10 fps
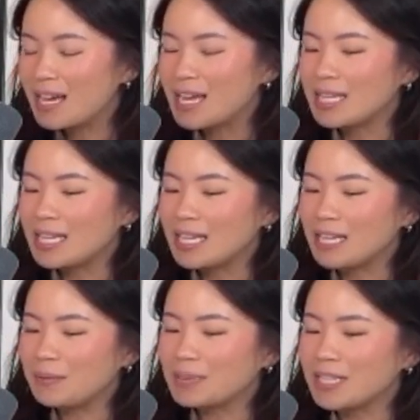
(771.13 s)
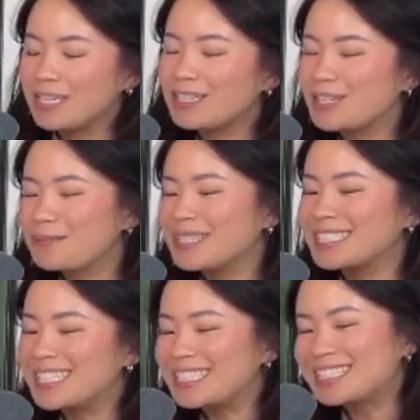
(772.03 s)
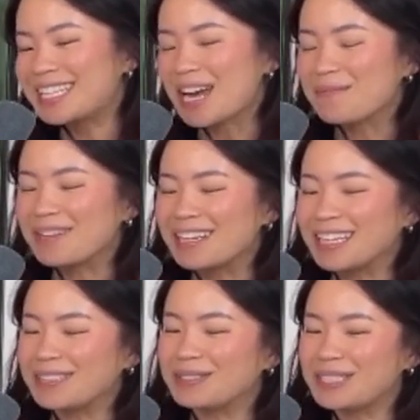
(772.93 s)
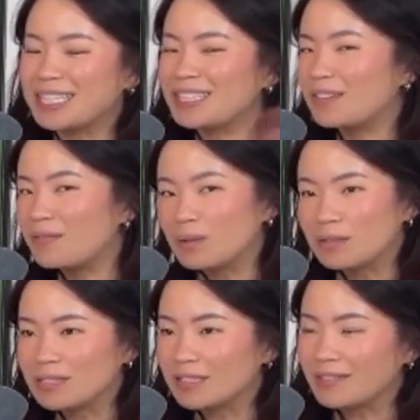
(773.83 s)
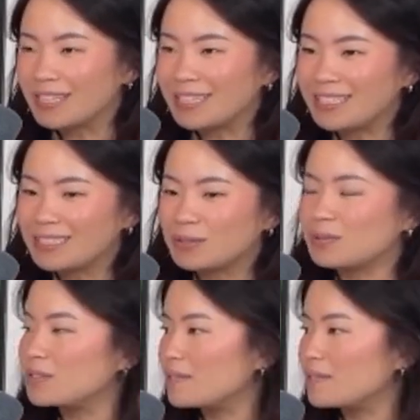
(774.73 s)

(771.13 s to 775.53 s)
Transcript: And they were like, "Here, Carmela, take this camera and go take like photos of like school